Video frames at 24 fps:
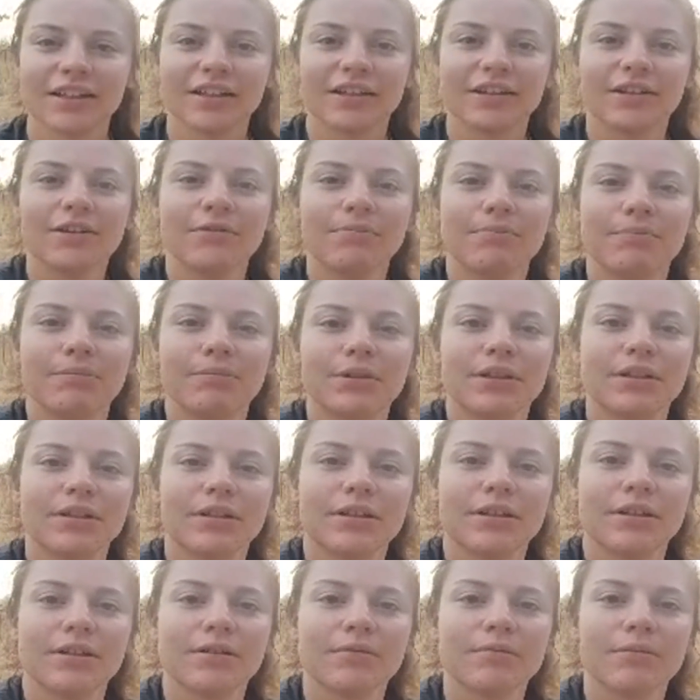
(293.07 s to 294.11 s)
Up.
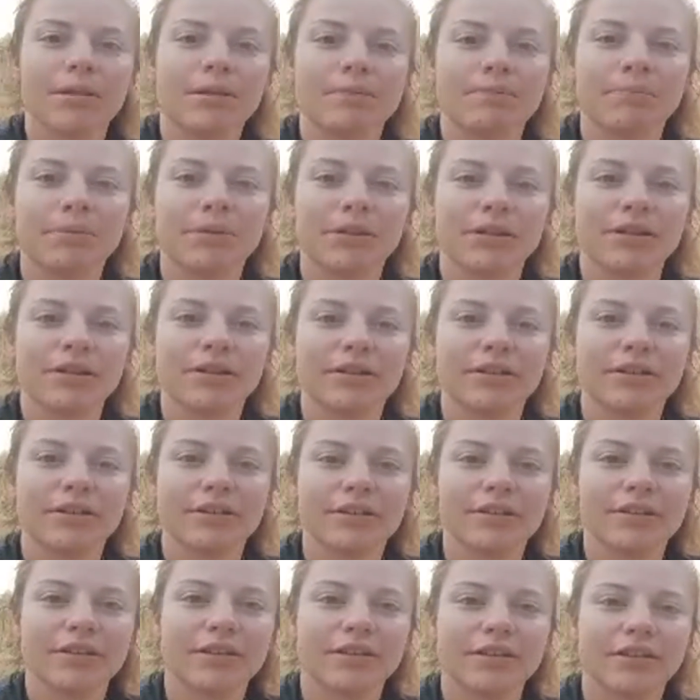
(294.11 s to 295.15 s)
Bup.
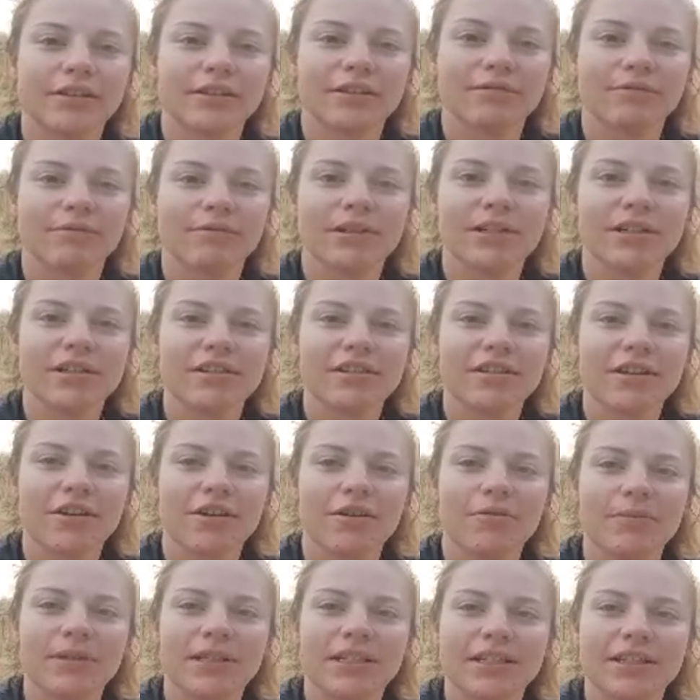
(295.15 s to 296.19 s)
Where are the
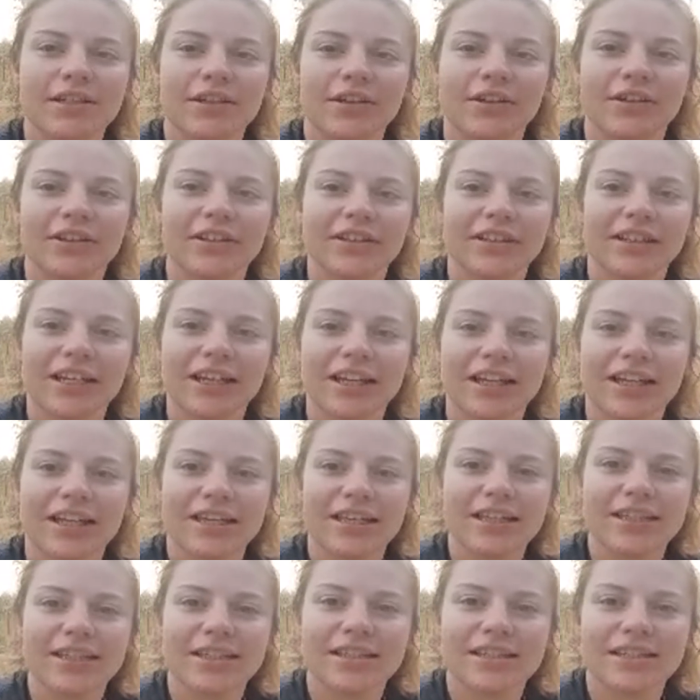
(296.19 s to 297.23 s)
comments gone,
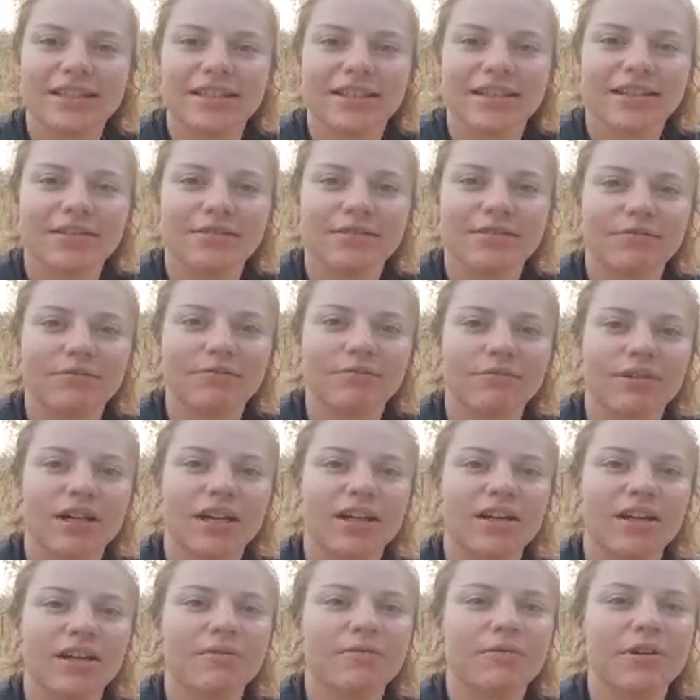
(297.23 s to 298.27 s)
guys?
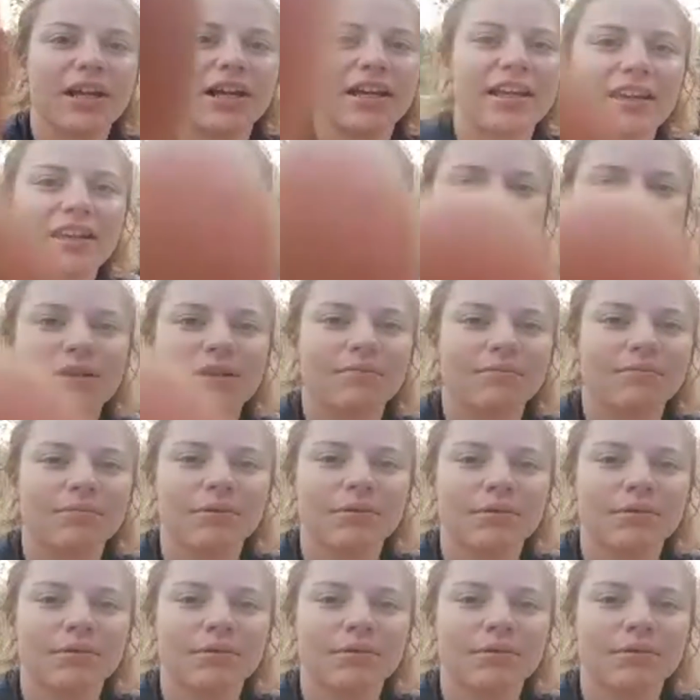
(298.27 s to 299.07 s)
How come we can't get them up?